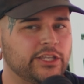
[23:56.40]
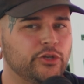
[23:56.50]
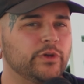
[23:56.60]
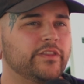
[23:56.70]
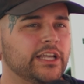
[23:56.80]

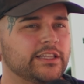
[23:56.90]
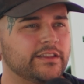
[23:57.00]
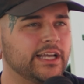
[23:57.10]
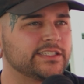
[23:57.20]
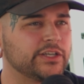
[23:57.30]
you would think that
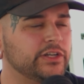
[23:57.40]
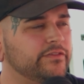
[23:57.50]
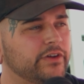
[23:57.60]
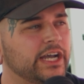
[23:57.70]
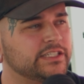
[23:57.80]
that's good
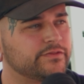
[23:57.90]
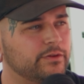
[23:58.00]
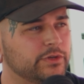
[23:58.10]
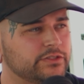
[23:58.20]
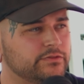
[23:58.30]
advice
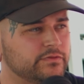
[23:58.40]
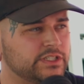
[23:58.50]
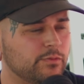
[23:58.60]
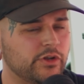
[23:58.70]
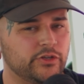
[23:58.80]
from
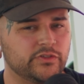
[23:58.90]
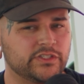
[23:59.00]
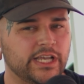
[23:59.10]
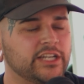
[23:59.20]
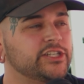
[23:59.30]
someone
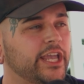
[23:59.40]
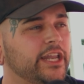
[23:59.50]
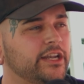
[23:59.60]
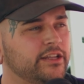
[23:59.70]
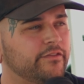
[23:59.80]
who's
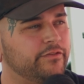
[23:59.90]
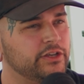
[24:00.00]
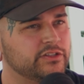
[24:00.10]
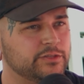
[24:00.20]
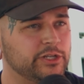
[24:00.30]
educated in the
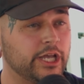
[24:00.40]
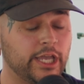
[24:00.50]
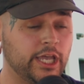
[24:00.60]
field to be like,